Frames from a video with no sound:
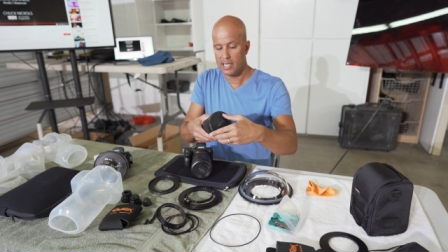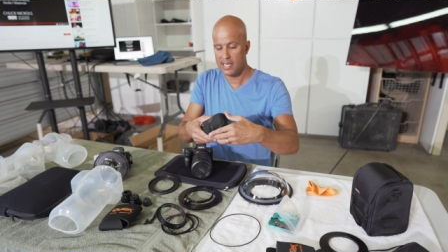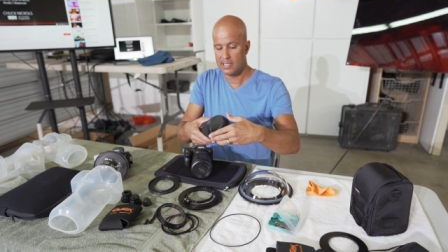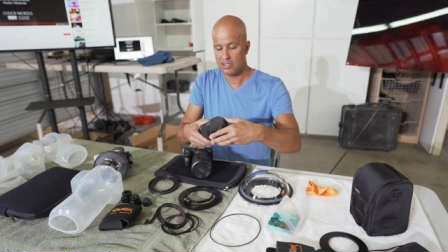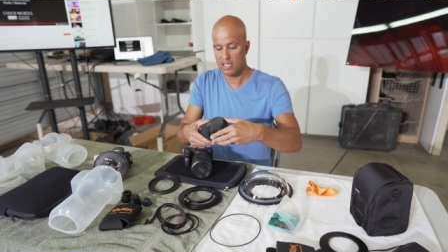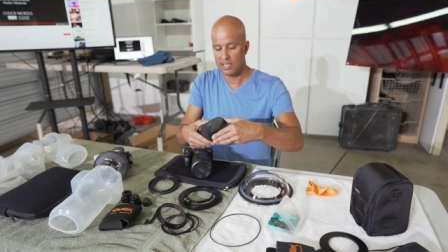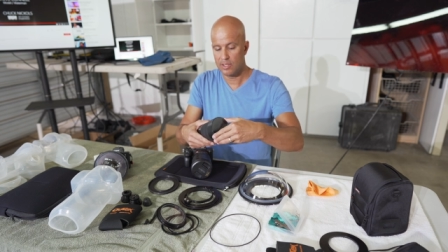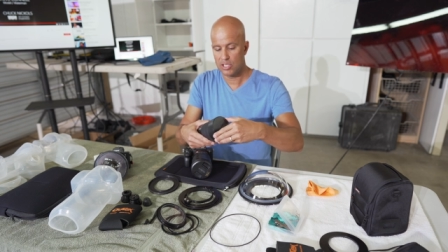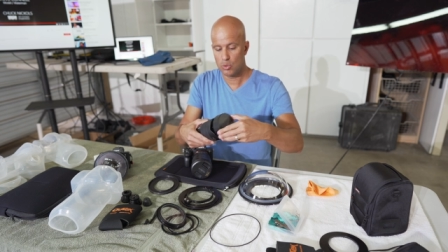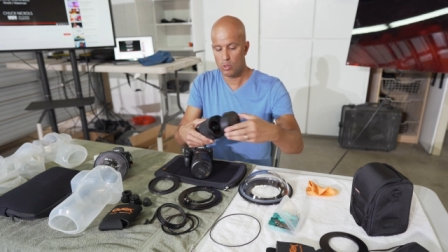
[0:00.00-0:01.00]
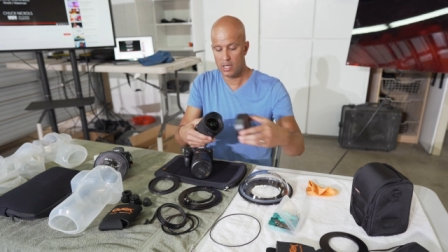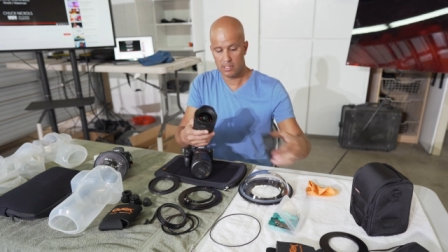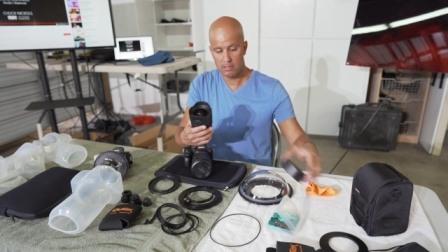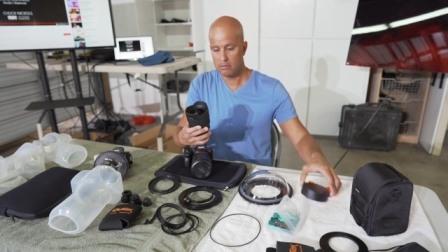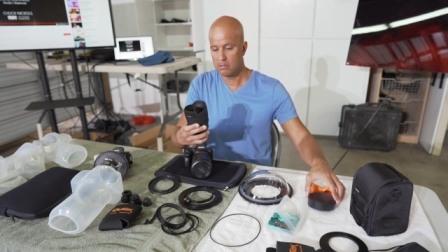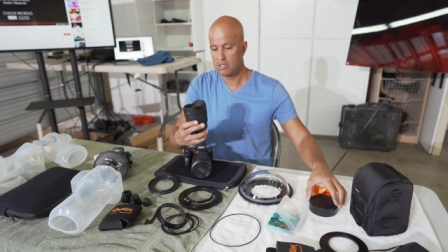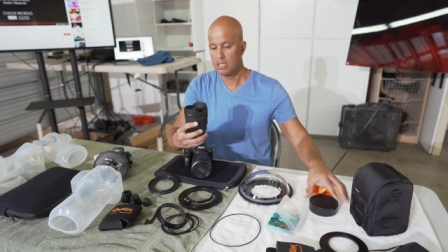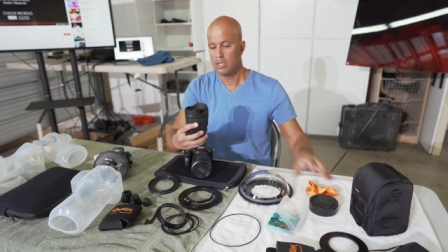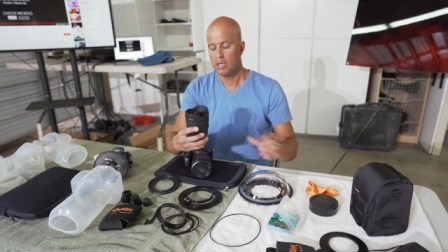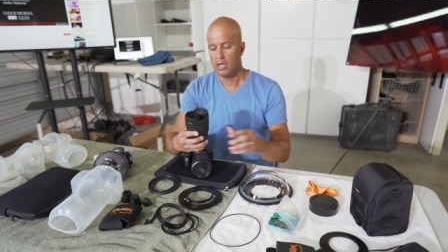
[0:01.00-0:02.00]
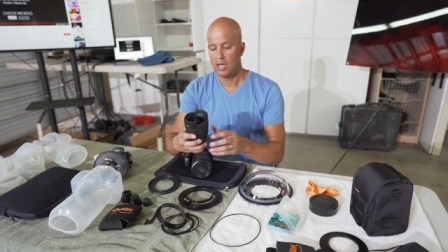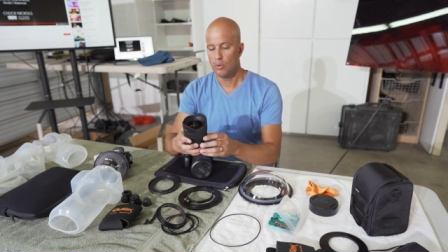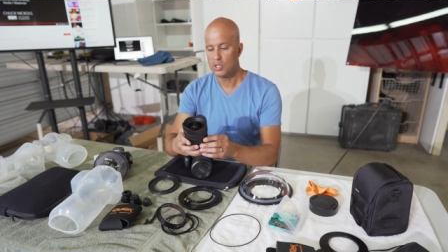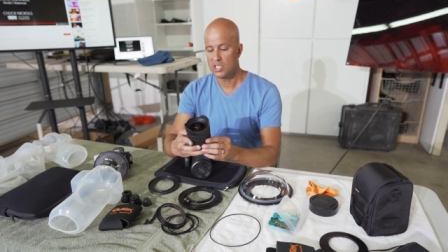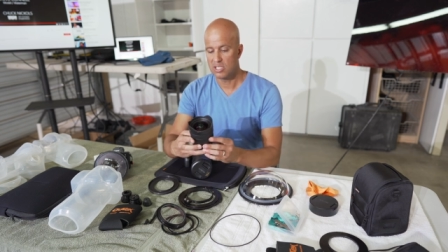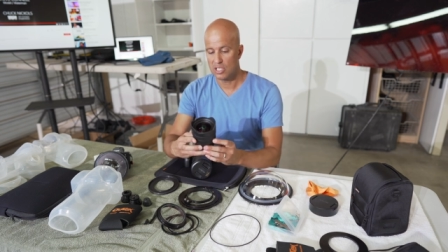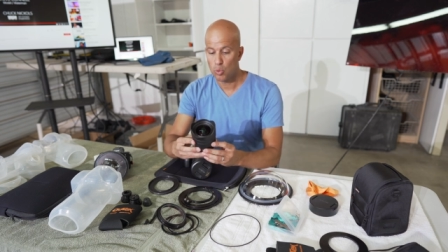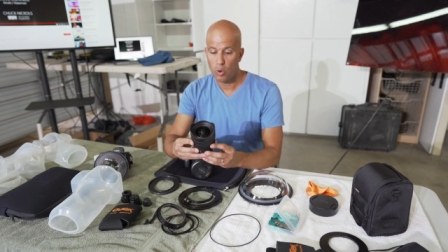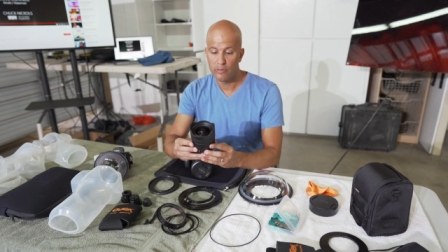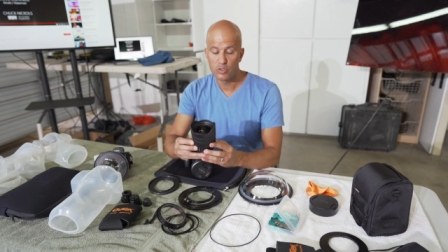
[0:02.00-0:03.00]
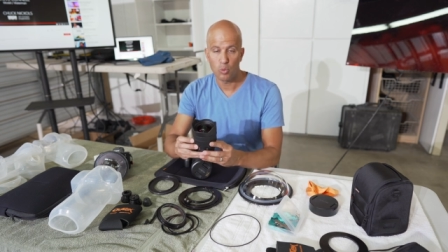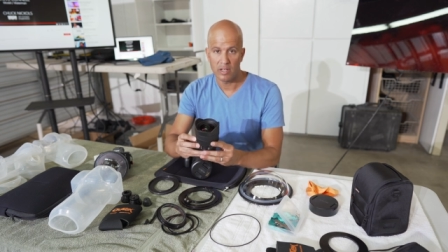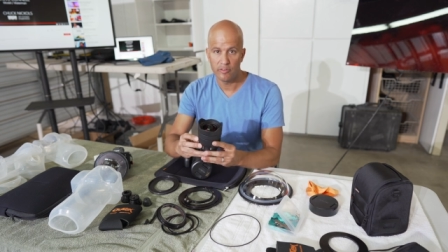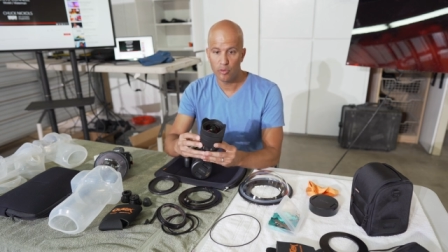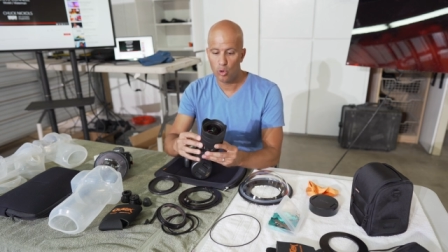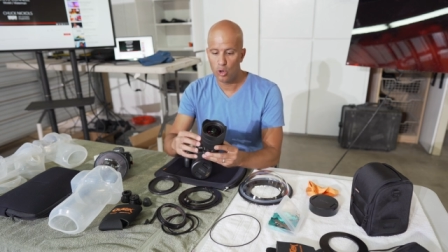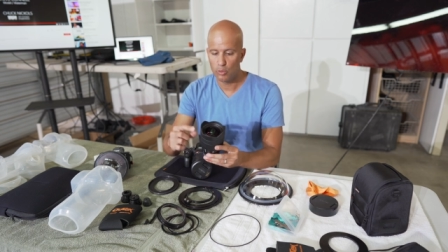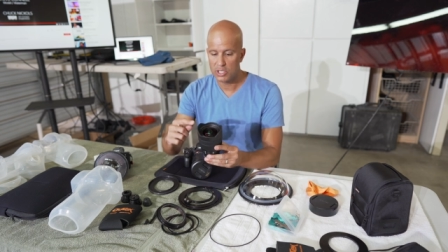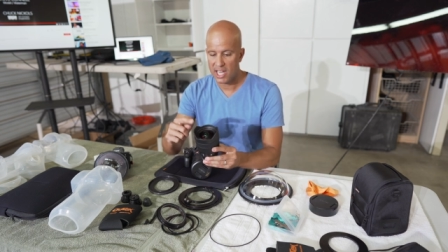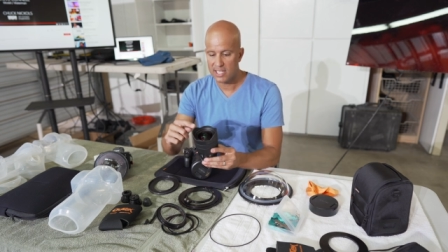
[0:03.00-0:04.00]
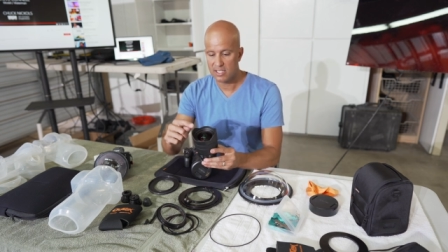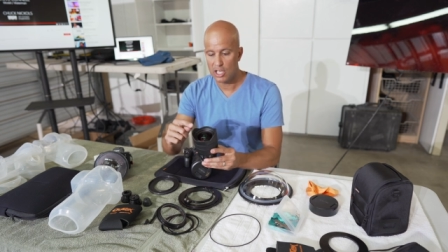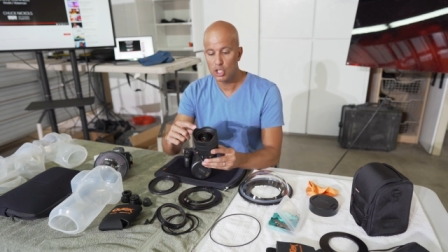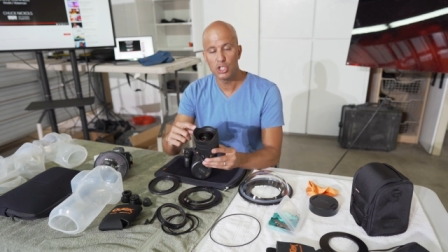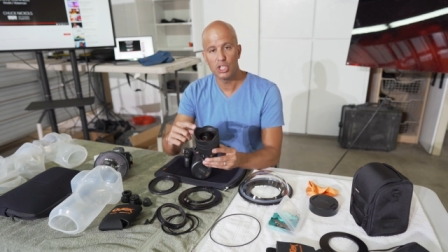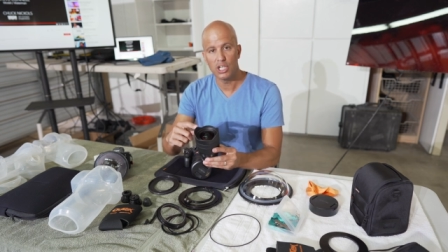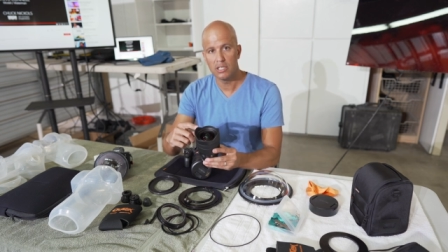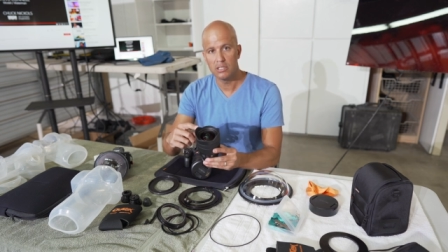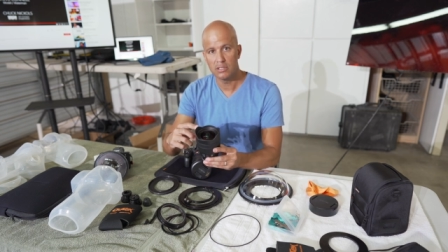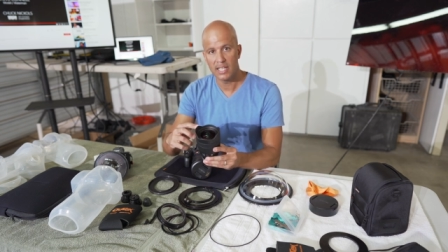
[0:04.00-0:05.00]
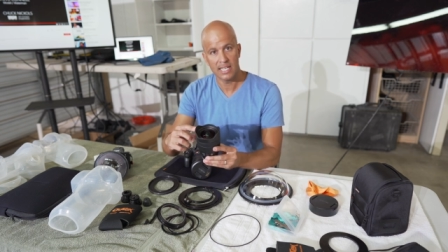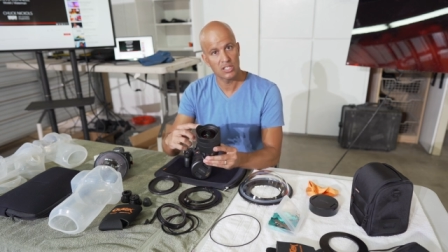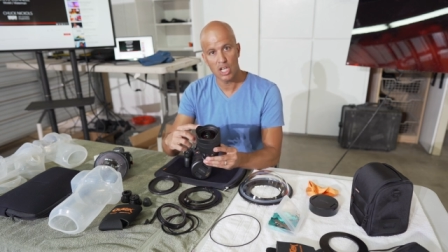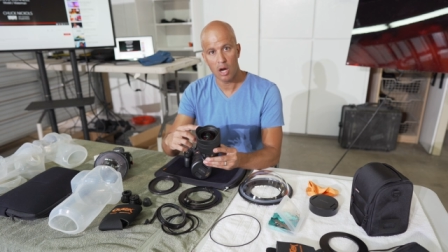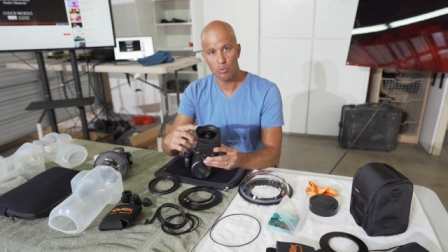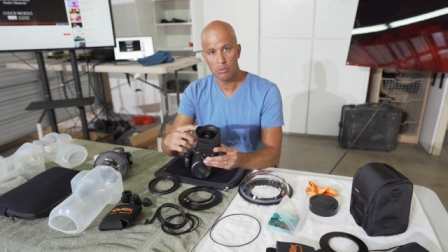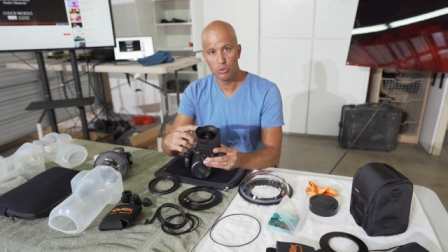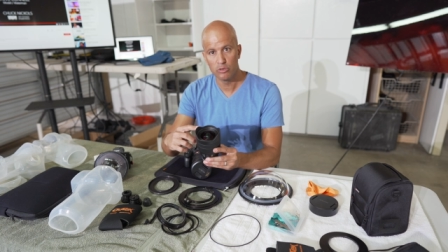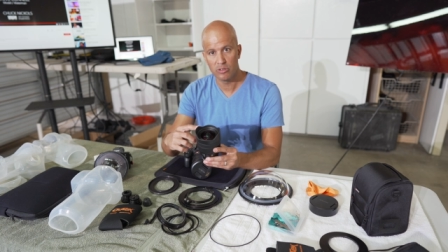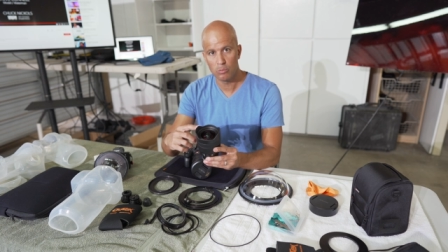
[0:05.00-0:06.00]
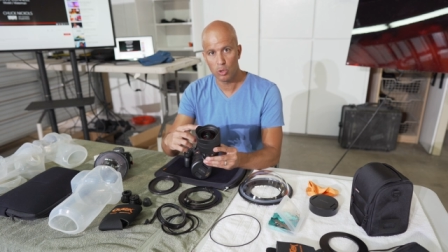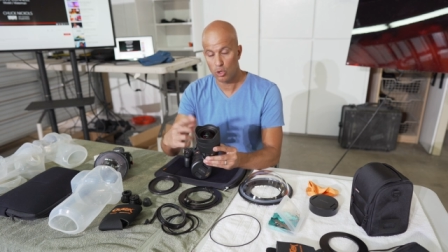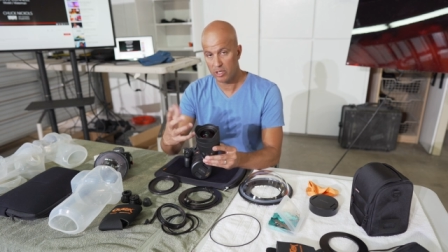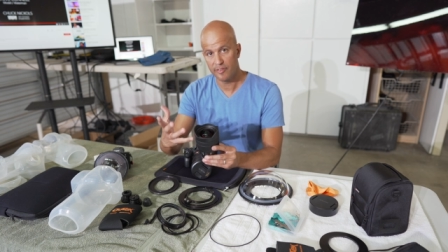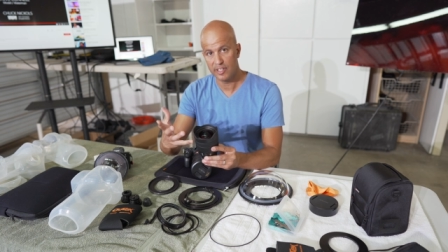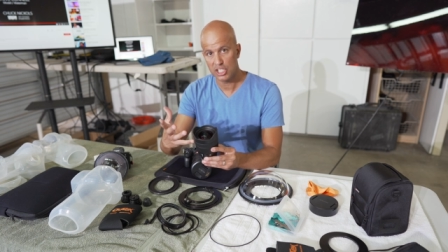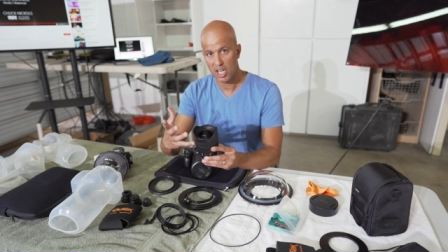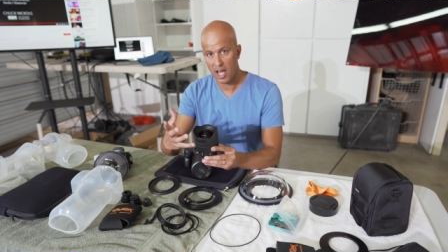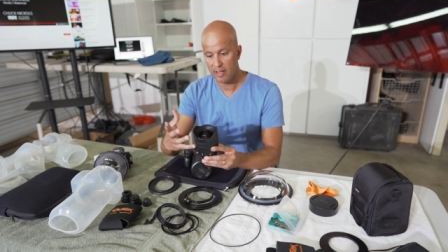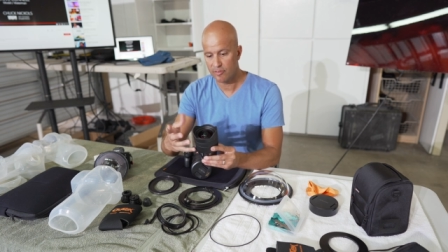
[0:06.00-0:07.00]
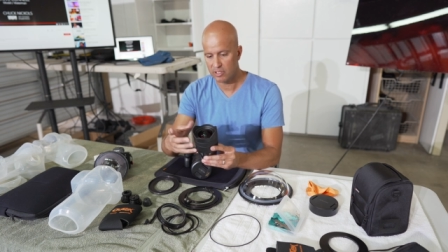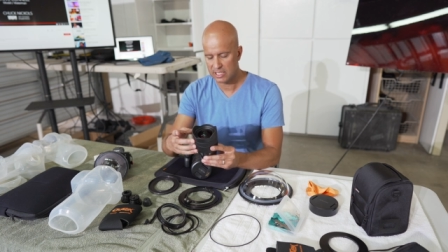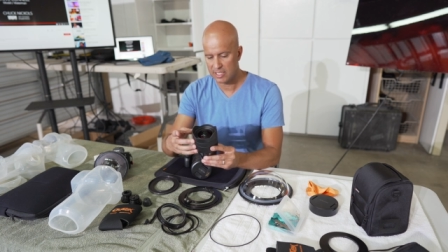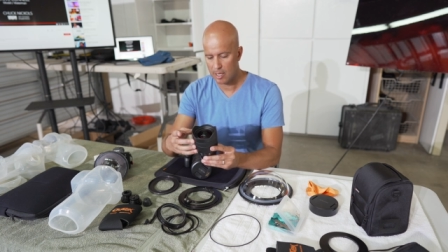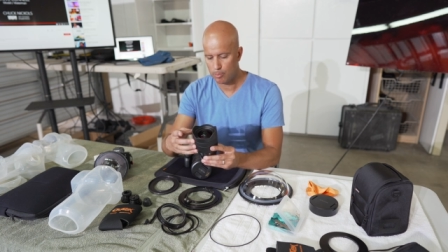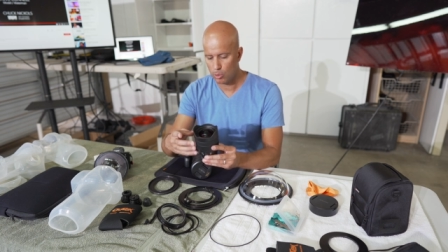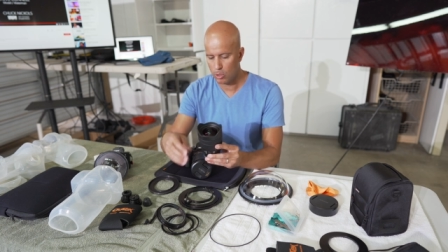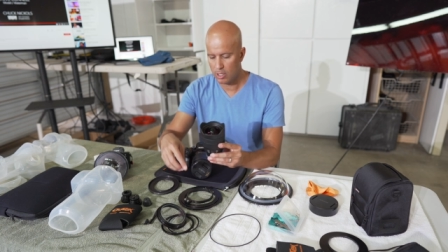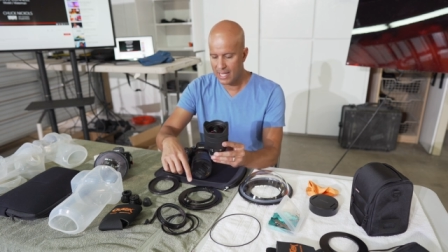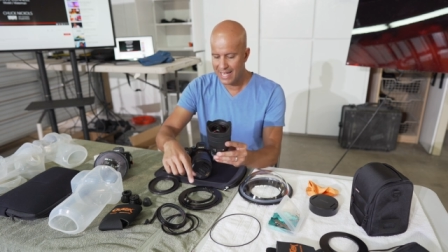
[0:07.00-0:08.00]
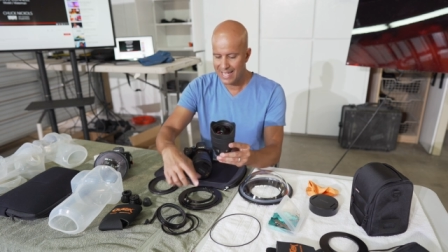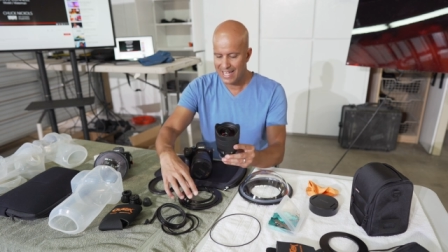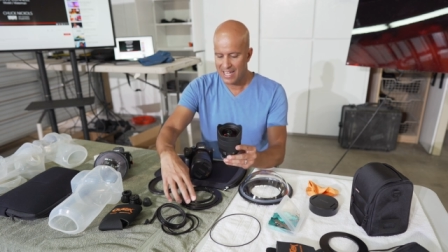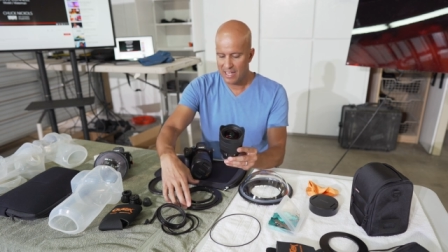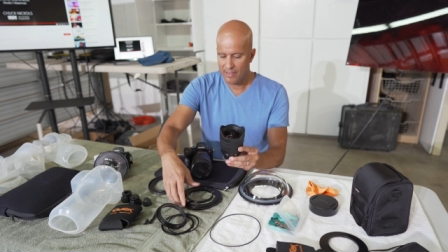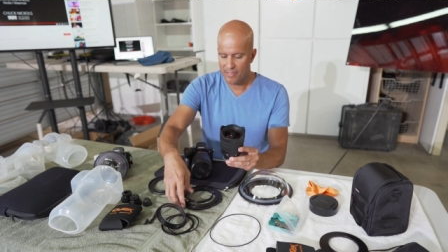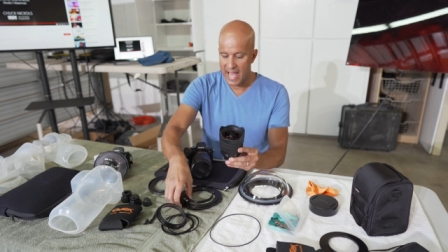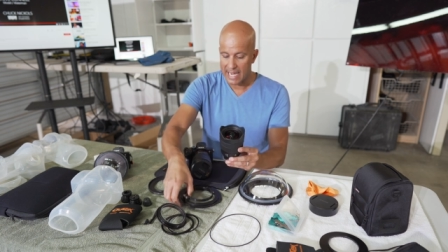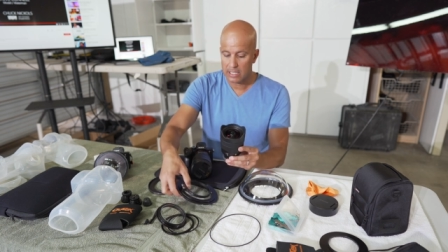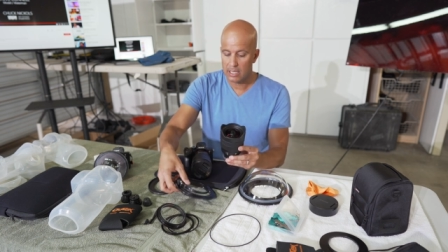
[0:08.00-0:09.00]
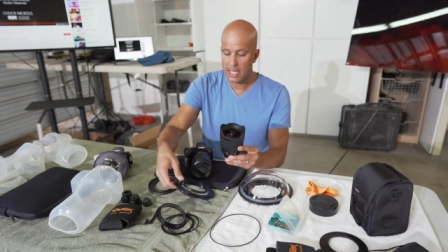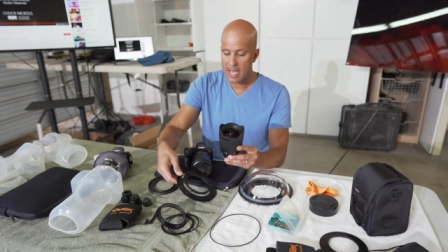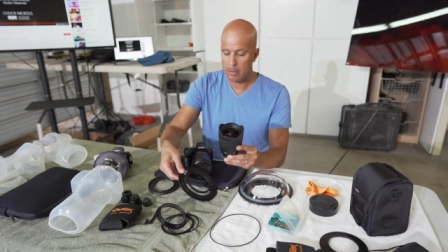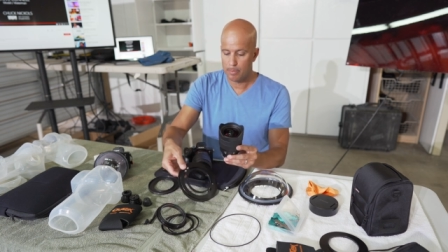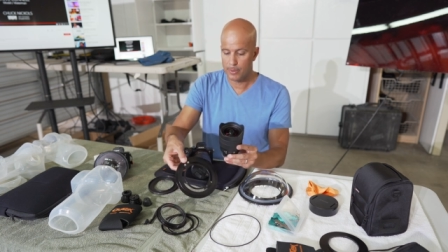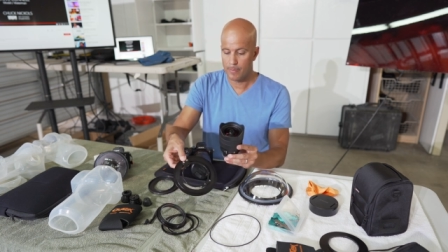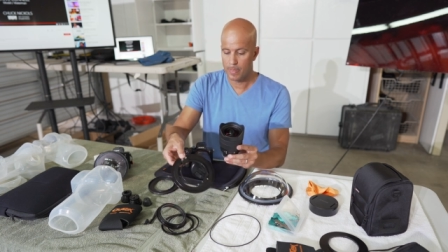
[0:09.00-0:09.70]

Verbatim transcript: lens like this one, uh, which is a 1224, which has a hood that is not removable or a fisheye, for example, that clamp